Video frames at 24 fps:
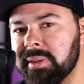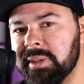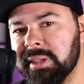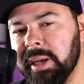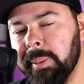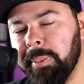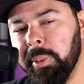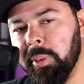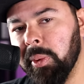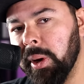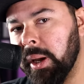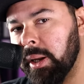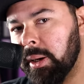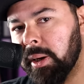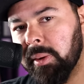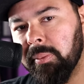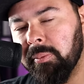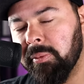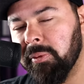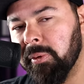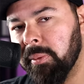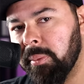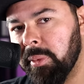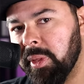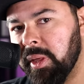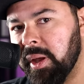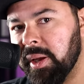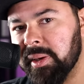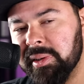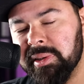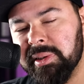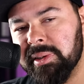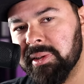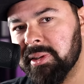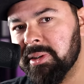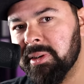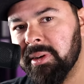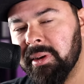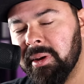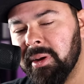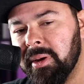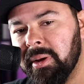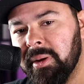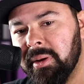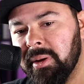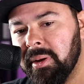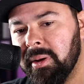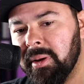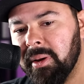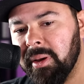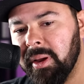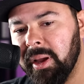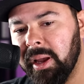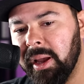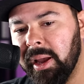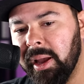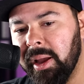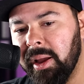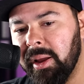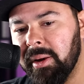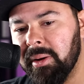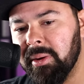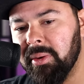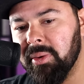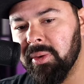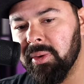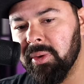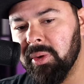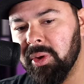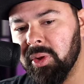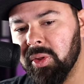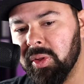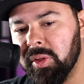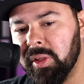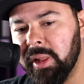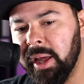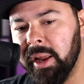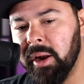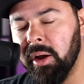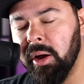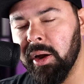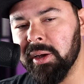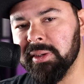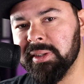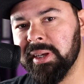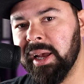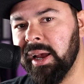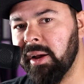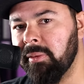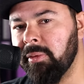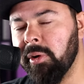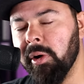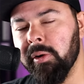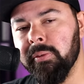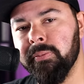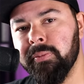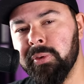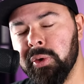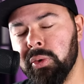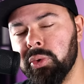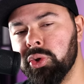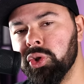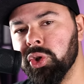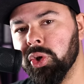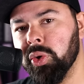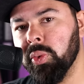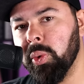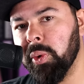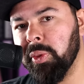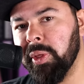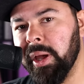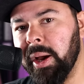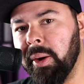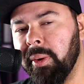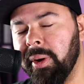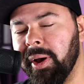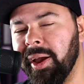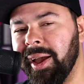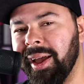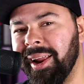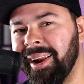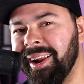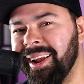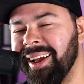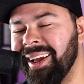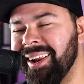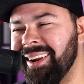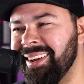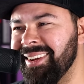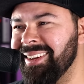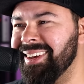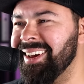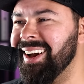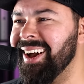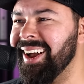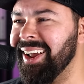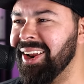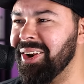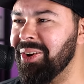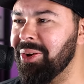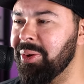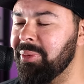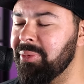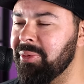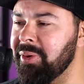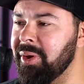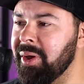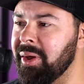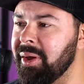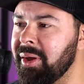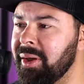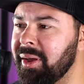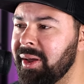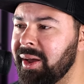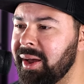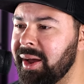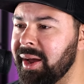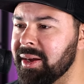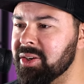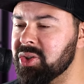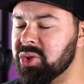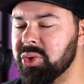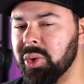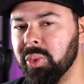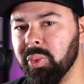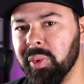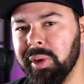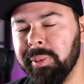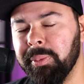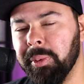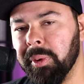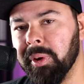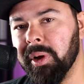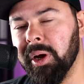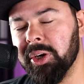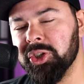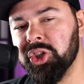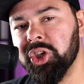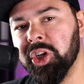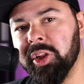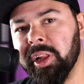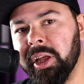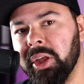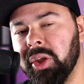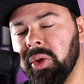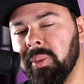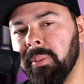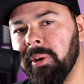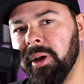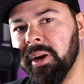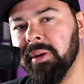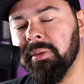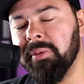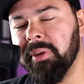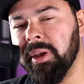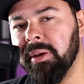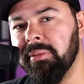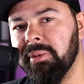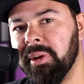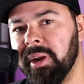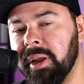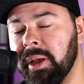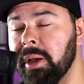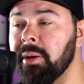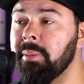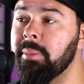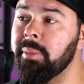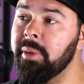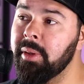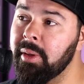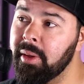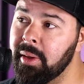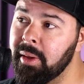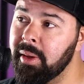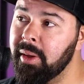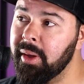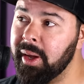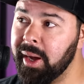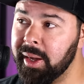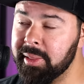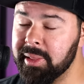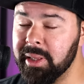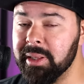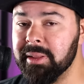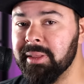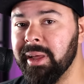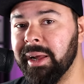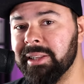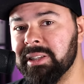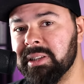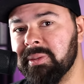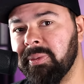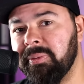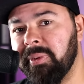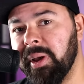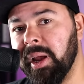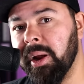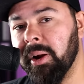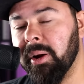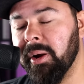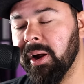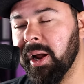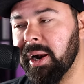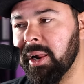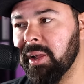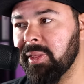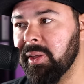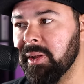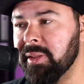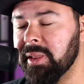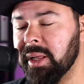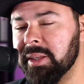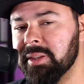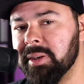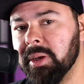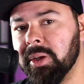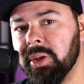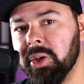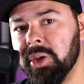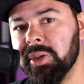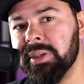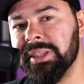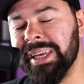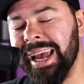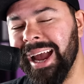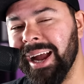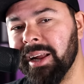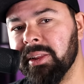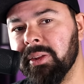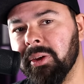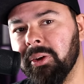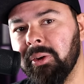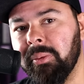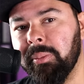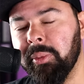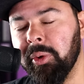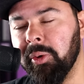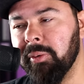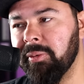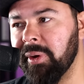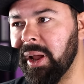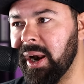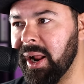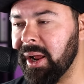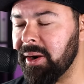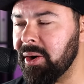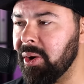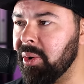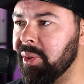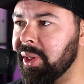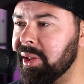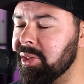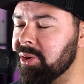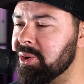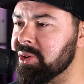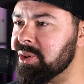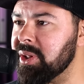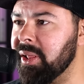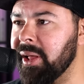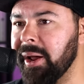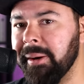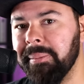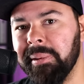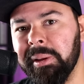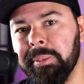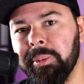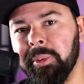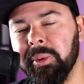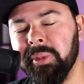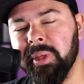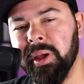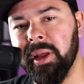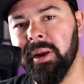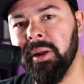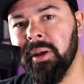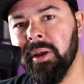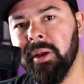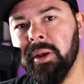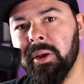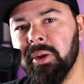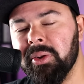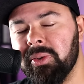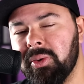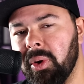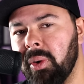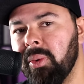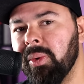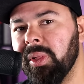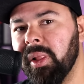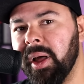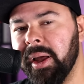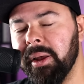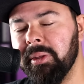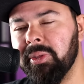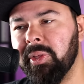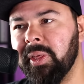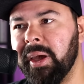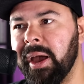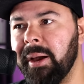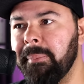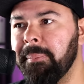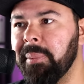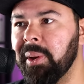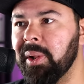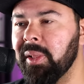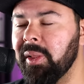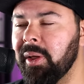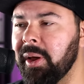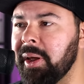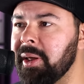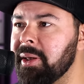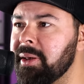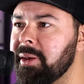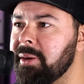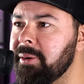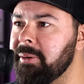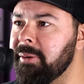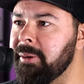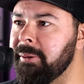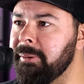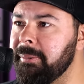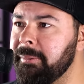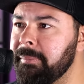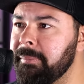separate him from this and let us have our future without any kind of extra repercussion that you might have given him, I think that's fair. And I think that's a good tactical move. And I know that there's a lot of people that don't like that, but like,